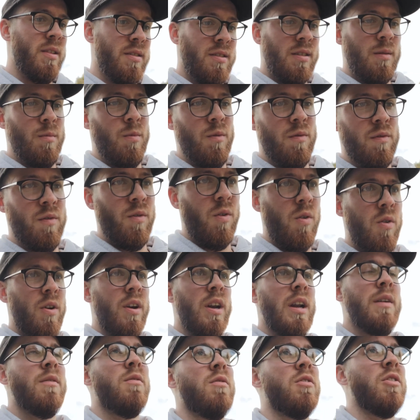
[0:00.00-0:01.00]
as I said before, you
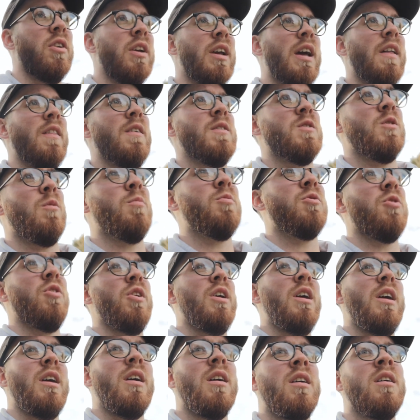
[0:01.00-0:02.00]
never really get this
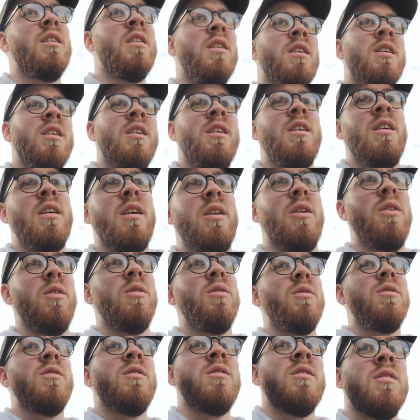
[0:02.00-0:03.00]
opportunity, you
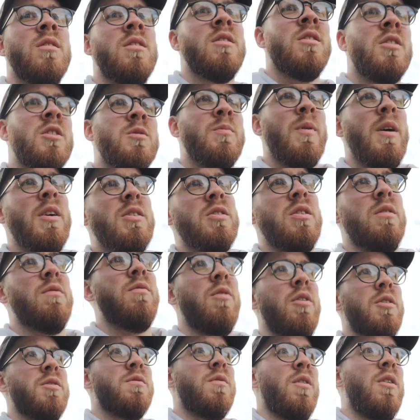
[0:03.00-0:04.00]
know, especially
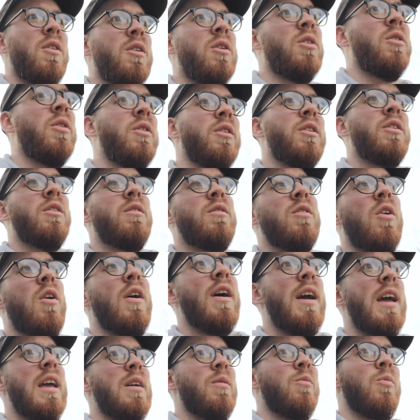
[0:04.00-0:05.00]
for us furlough and that you've
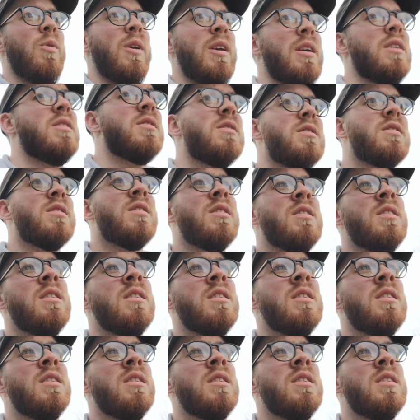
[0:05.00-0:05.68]
got eight weeks